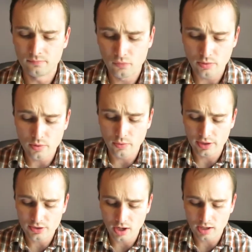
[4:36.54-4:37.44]
what we
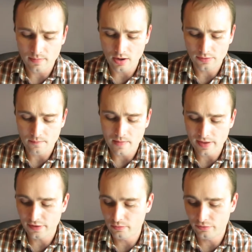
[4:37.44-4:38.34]
want to talk about, the
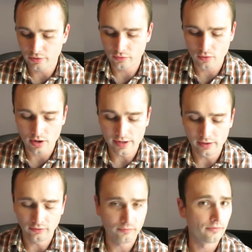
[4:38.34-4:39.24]
main thing with the Croix
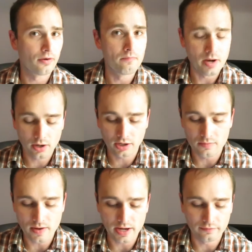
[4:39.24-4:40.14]
is, for
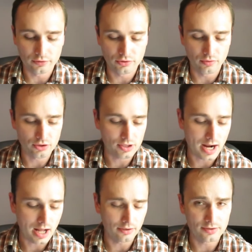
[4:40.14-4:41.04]
American made for
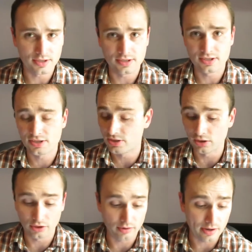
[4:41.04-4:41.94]
$200, it's
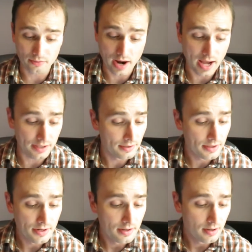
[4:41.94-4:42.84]
still a great rod.
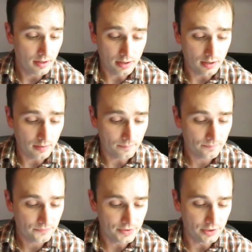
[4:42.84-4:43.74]

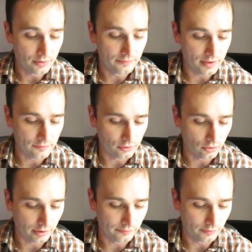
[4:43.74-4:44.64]
You know, if you're
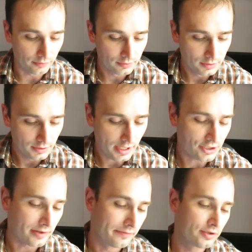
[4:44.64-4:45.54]
looking for,
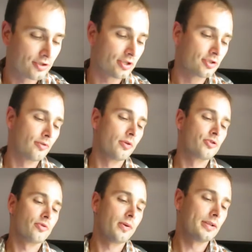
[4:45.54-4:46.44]
gosh, I fished it so
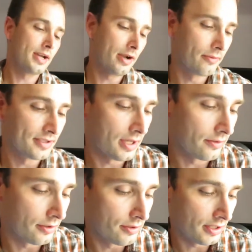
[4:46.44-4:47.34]
much with my Daiwas on
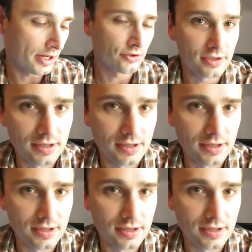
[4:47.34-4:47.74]
there, you could actually